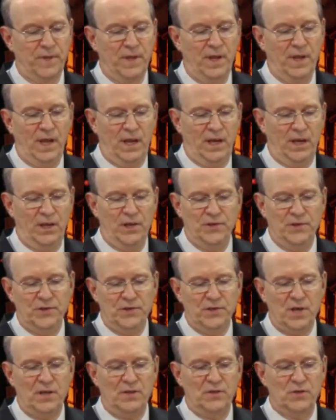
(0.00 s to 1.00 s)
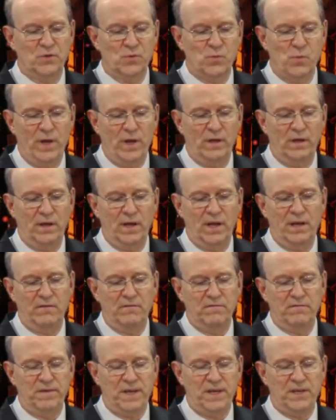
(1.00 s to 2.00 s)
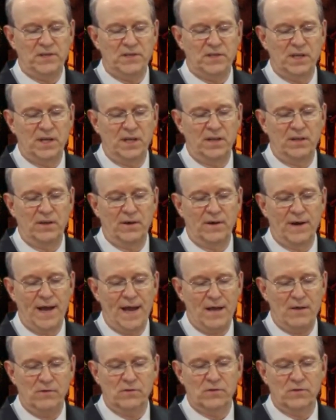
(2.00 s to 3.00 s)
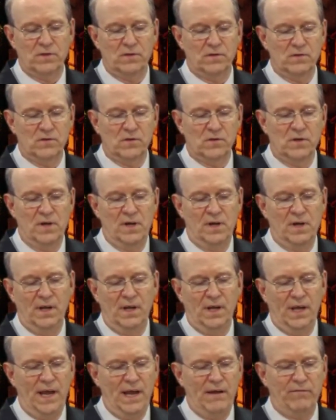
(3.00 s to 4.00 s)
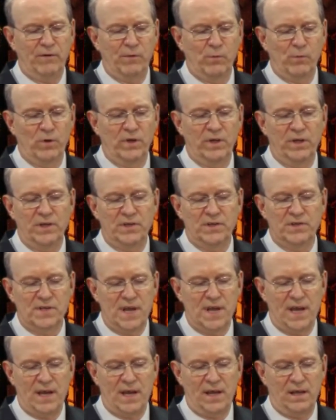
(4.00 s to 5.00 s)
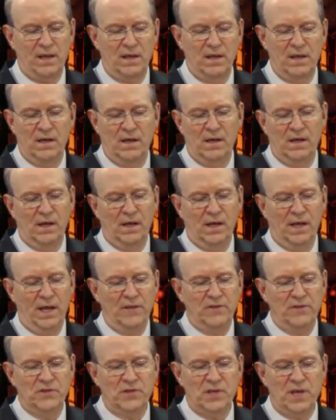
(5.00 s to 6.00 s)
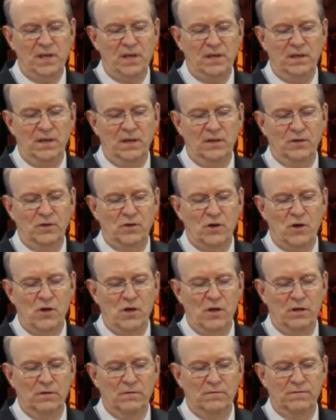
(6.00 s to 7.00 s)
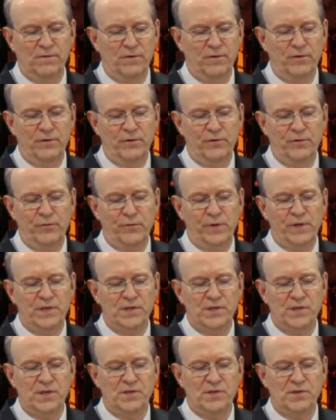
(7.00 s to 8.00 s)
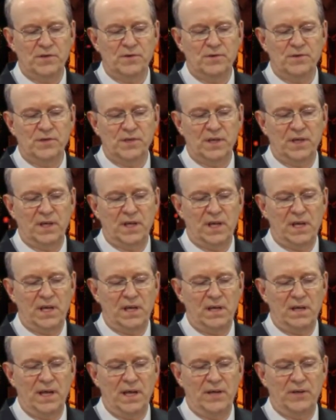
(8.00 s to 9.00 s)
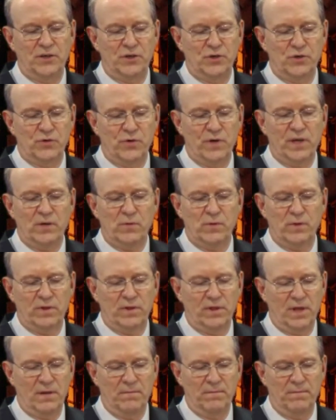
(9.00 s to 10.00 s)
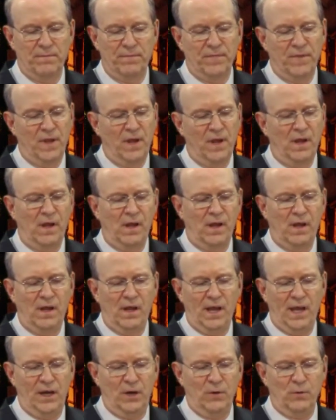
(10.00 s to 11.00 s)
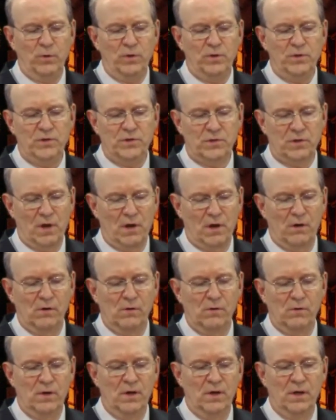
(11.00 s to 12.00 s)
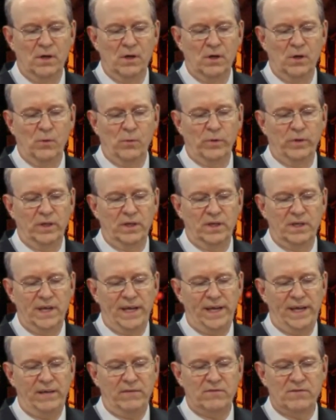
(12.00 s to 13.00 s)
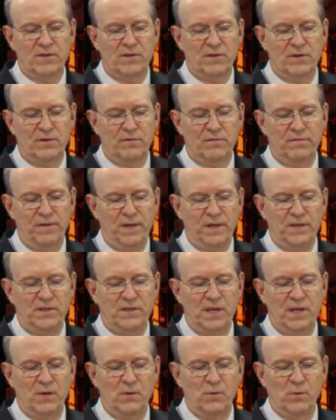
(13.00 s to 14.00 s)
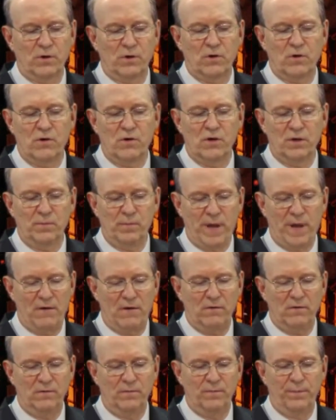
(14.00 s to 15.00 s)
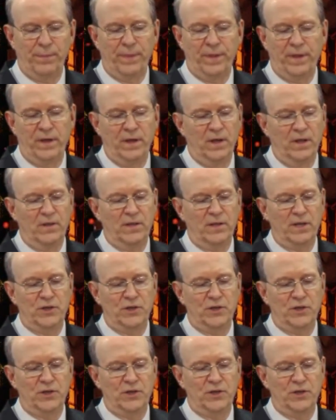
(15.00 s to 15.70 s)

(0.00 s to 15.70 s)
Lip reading: And his sons went and feasted in their houses, every one his day, and sent and called for their 3 sisters to eat and to drink with them. And it was so, when the days of their feasting were gone about, that